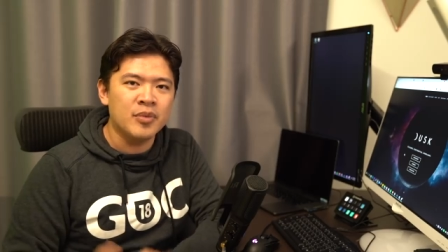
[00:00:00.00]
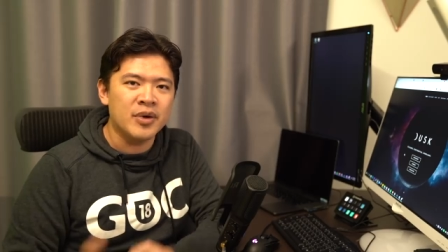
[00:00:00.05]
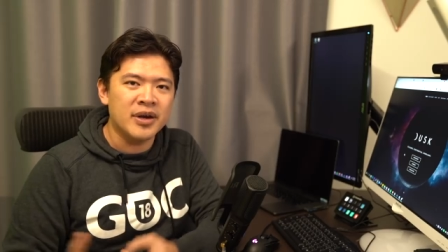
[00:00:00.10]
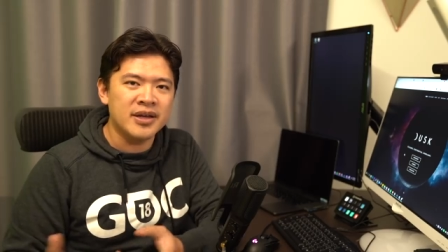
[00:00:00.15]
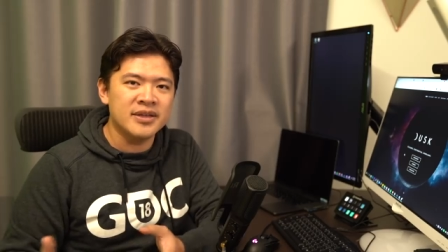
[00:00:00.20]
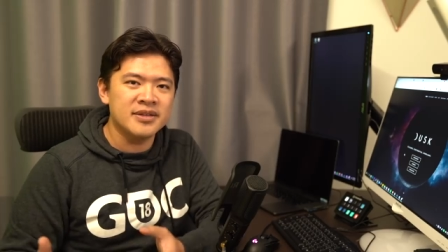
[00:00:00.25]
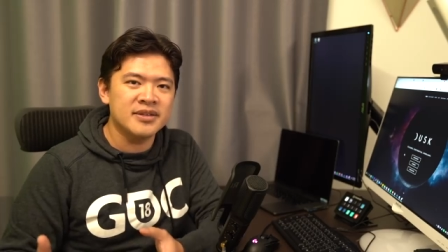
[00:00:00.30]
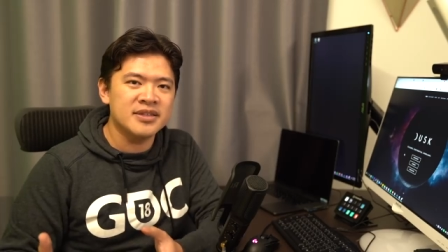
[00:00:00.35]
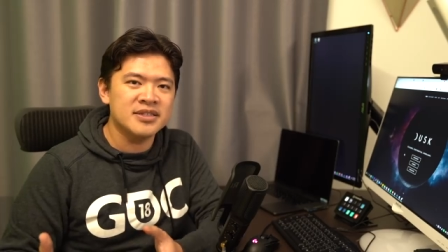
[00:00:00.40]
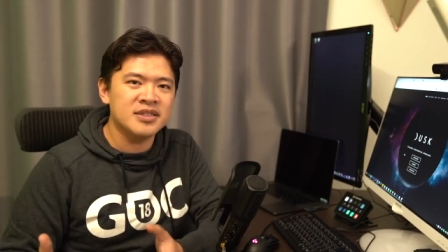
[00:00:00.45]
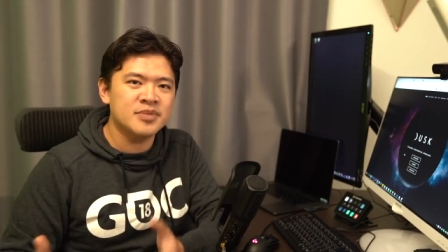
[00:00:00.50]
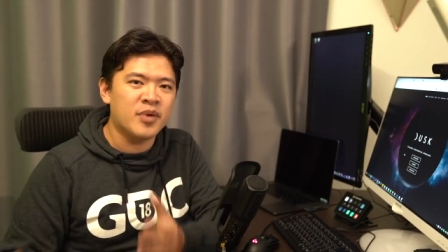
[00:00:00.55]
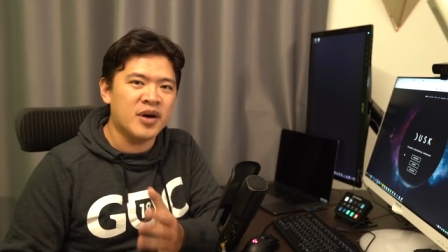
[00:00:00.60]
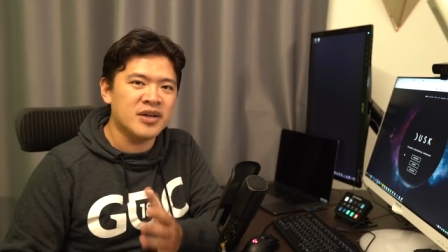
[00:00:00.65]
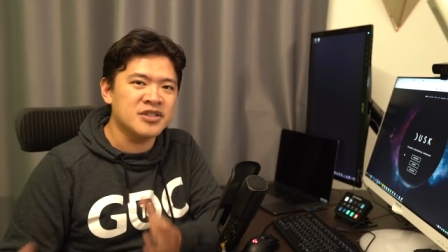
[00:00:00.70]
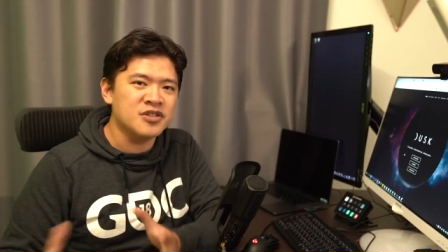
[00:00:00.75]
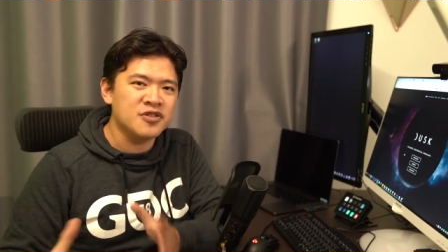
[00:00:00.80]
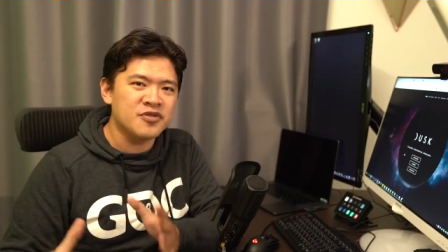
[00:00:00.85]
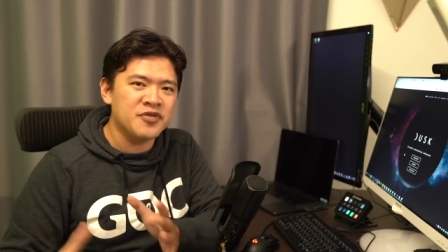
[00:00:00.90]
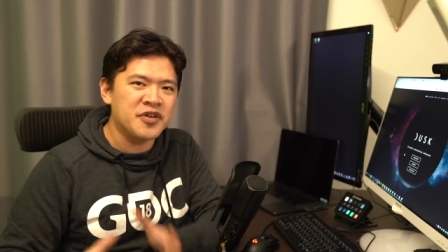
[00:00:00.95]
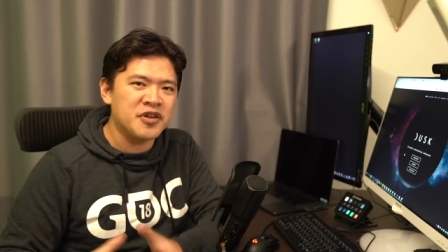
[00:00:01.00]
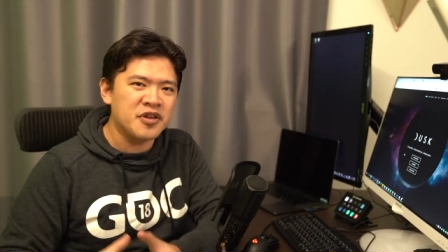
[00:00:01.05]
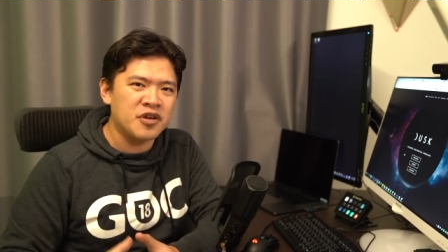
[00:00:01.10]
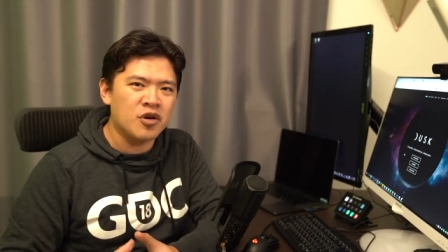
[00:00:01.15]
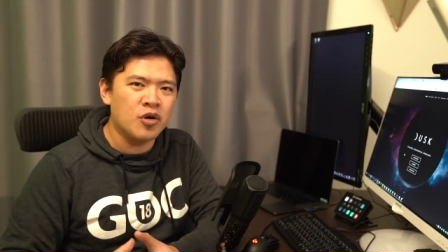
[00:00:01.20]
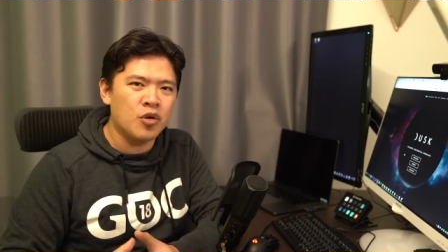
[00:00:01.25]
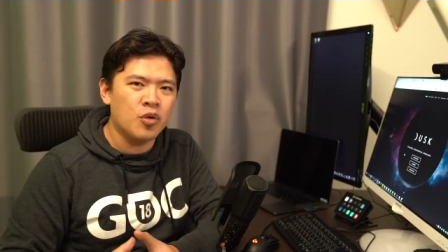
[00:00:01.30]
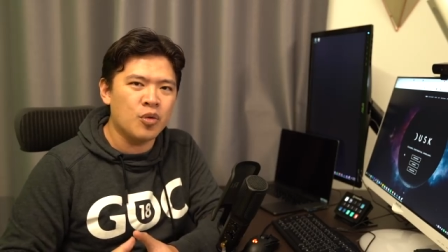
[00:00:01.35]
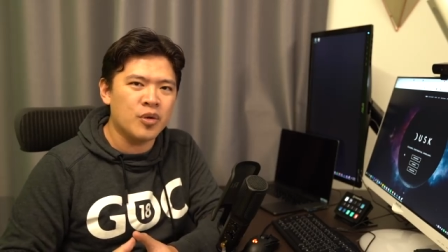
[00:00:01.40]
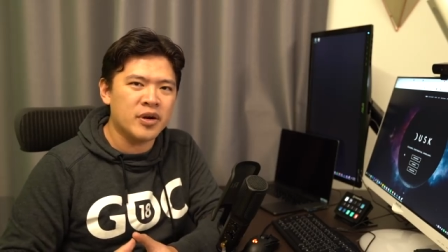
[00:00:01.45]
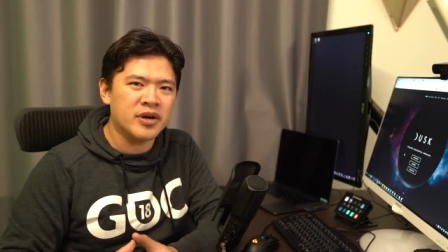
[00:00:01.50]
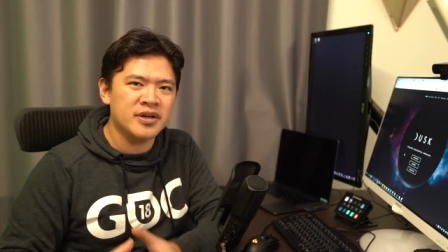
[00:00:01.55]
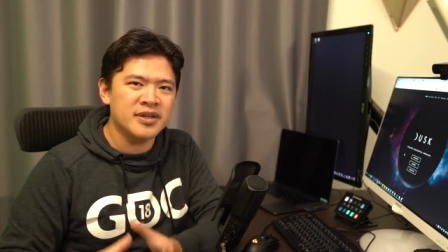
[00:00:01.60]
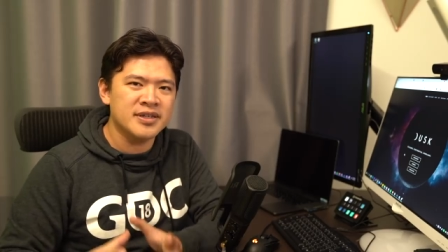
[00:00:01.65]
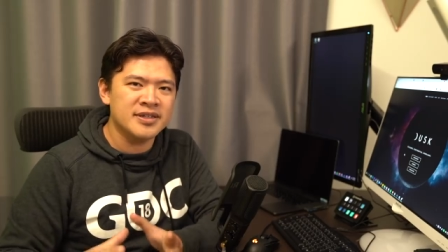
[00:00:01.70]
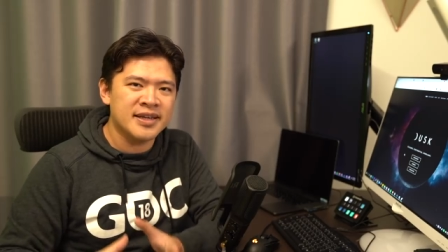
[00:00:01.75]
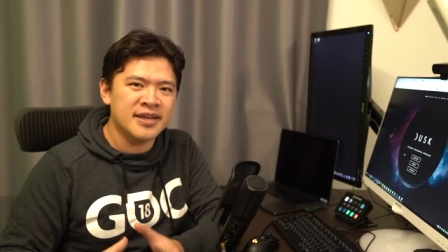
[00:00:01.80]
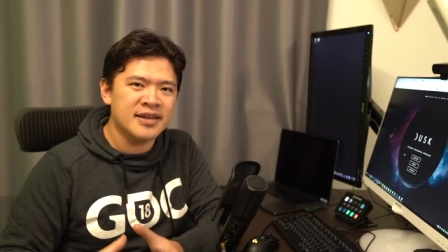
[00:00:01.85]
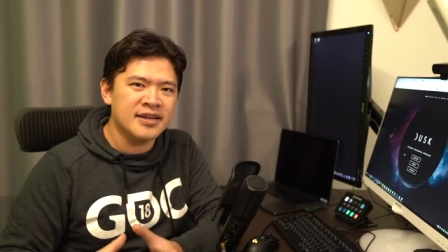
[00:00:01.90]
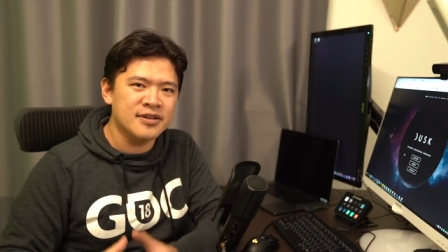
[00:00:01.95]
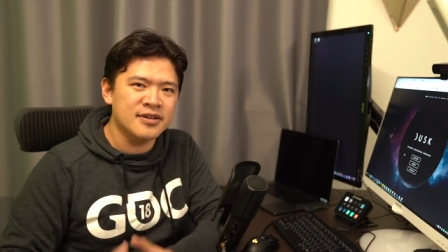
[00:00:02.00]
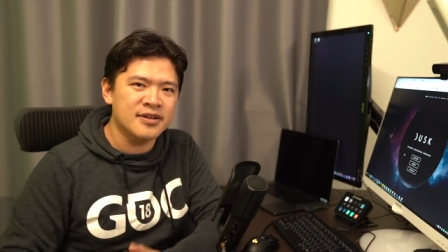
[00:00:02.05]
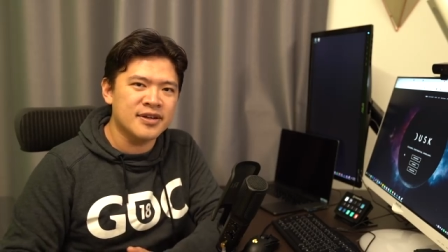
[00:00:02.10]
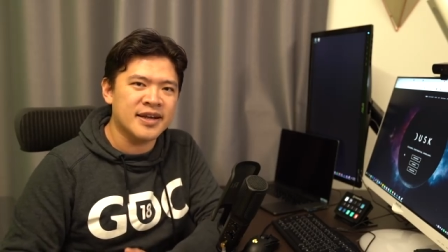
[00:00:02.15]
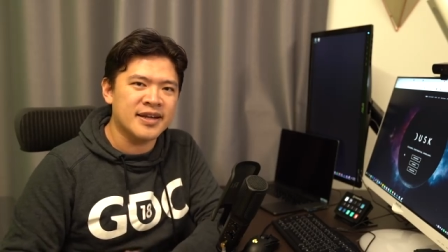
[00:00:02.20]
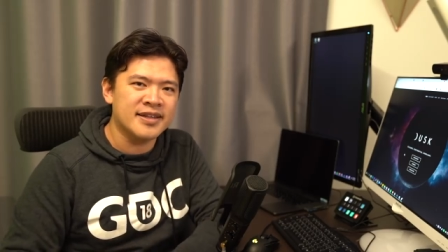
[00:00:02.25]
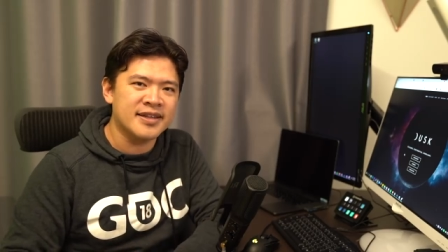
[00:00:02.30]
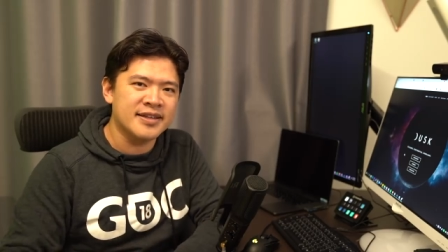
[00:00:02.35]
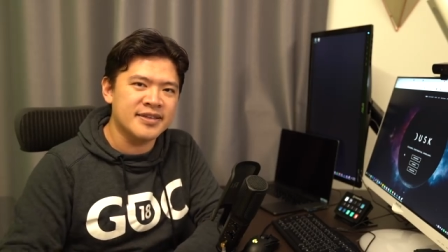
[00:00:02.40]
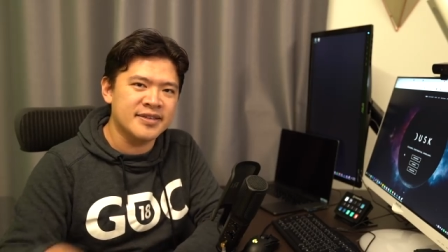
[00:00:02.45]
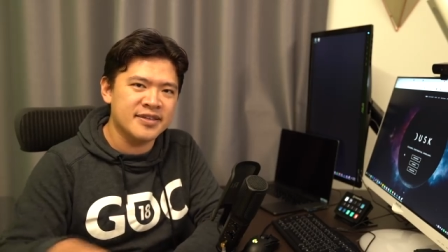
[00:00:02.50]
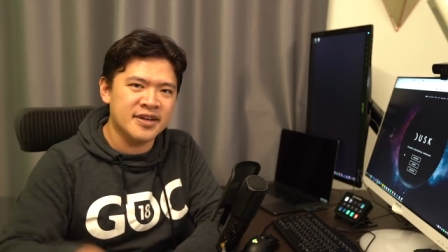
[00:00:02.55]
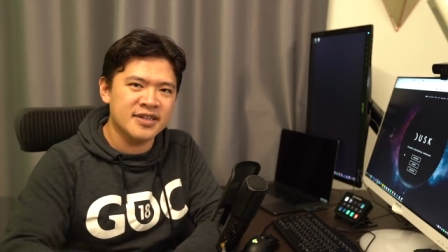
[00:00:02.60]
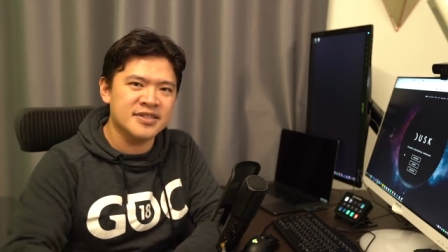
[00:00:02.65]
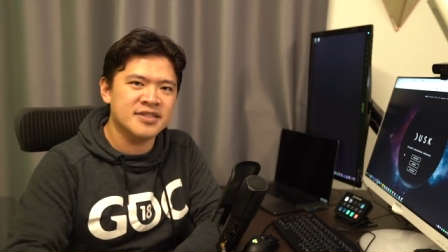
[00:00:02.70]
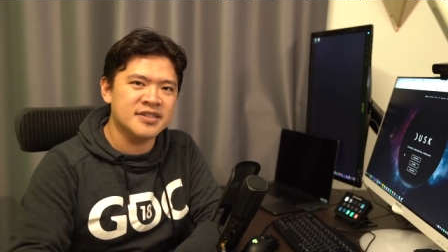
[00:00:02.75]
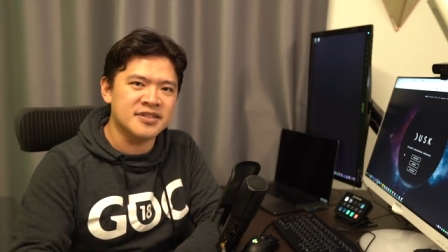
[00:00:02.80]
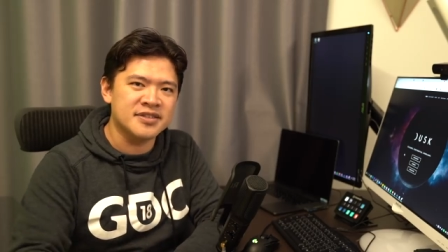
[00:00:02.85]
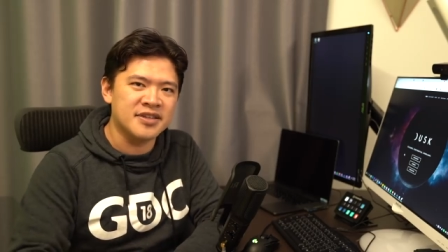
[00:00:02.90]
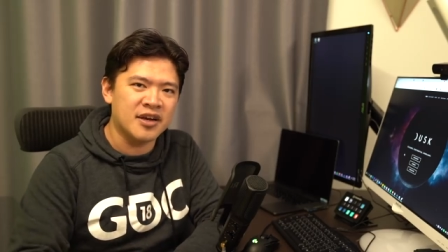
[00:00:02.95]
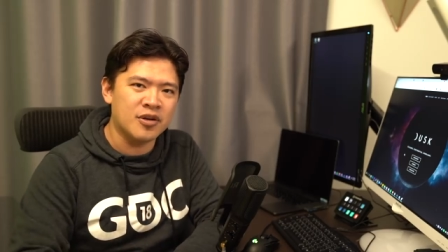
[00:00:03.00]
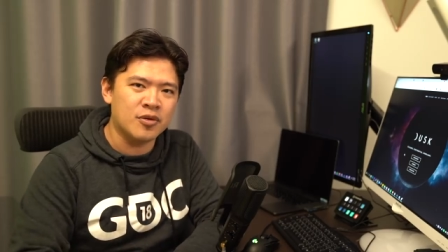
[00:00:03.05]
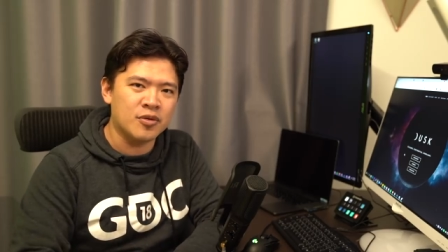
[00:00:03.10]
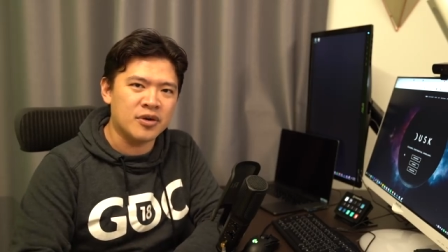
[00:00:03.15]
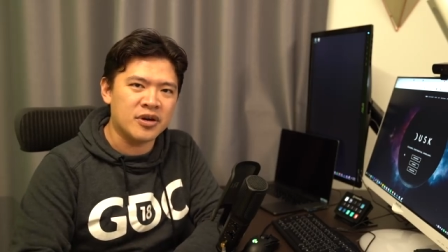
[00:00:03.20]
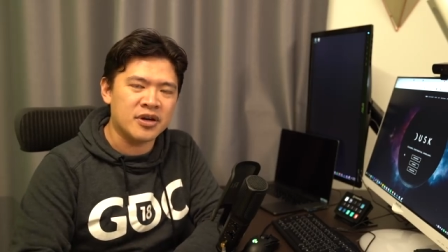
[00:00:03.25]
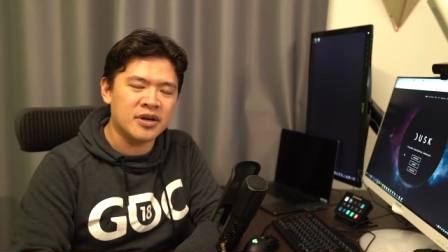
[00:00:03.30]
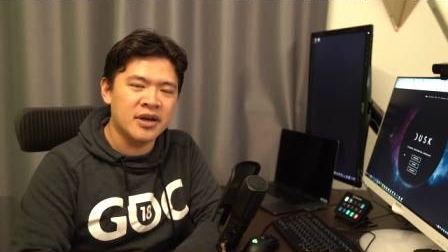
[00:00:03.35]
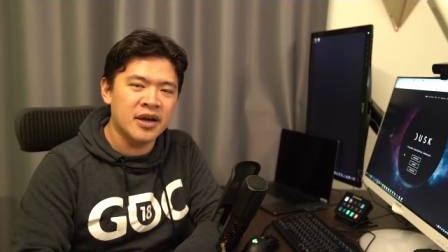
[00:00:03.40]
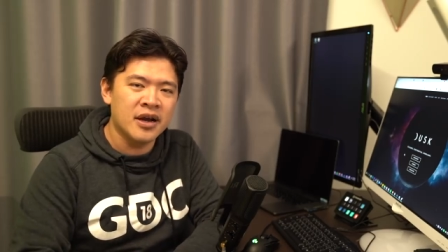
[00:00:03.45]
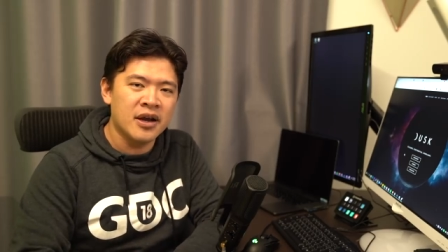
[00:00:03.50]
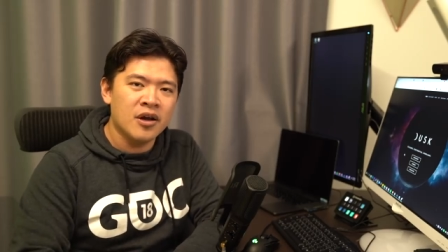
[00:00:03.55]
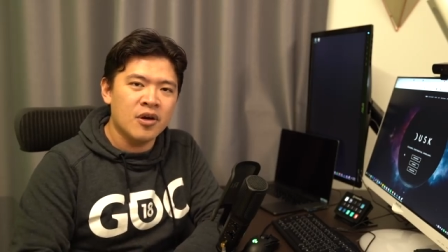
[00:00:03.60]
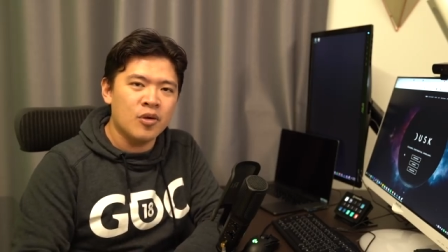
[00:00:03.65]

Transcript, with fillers: But in this sponsor video, we're going to take a look at the Dusk Network,